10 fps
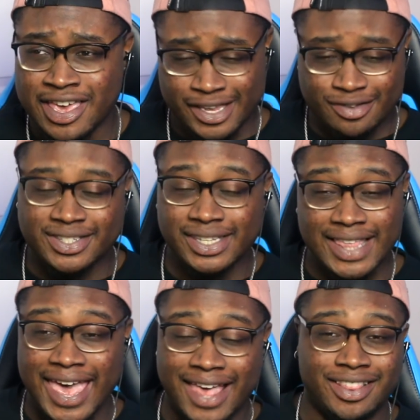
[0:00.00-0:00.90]
You see
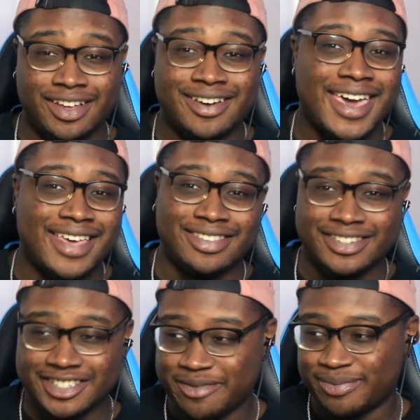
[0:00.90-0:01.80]
that a lot at the
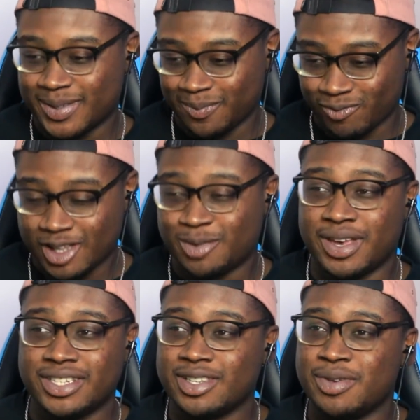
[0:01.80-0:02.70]
gyms.
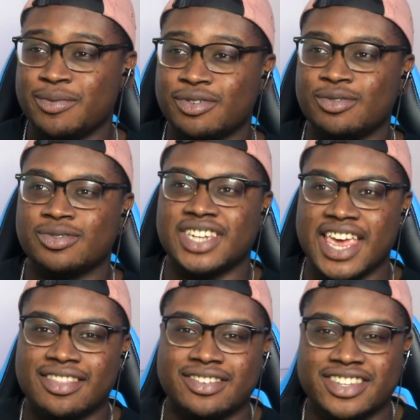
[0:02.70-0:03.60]
Especially people who stay
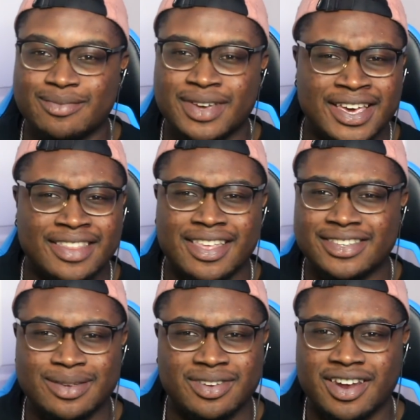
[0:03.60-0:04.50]
at the gym. They
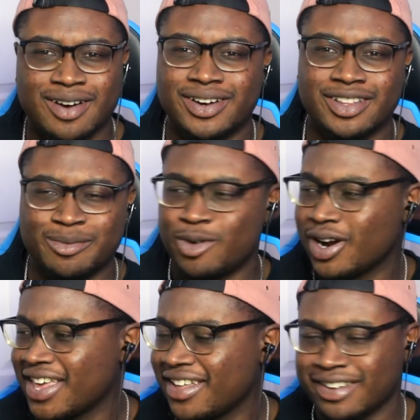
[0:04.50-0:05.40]
seem to not want to
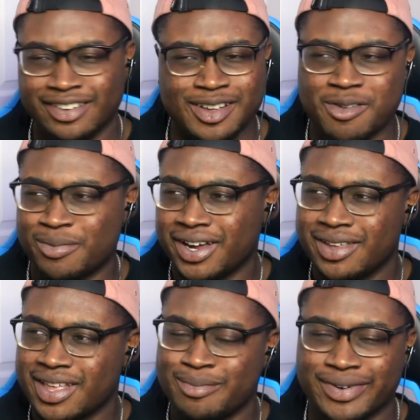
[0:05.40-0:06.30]
work out their lower body.
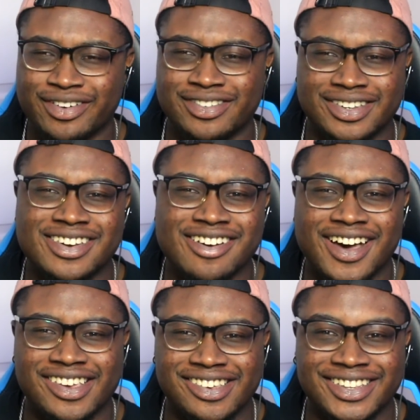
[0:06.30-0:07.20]
Like, bro, you know
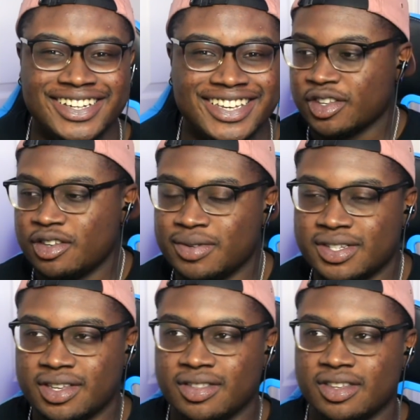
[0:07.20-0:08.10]
how you look? You be
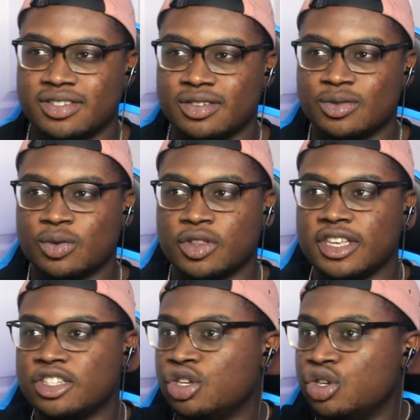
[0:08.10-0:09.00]
seeing these dudes with
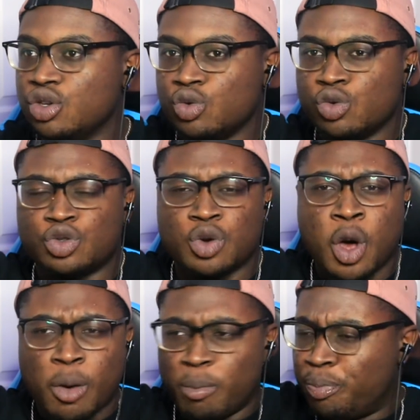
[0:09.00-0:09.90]
these huge,
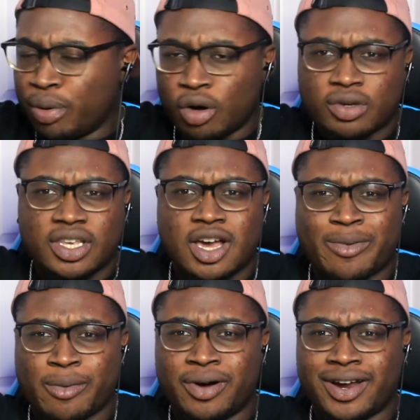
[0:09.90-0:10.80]
bulky
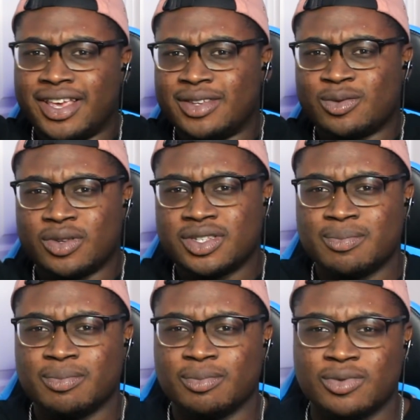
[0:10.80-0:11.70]
upper bodies with some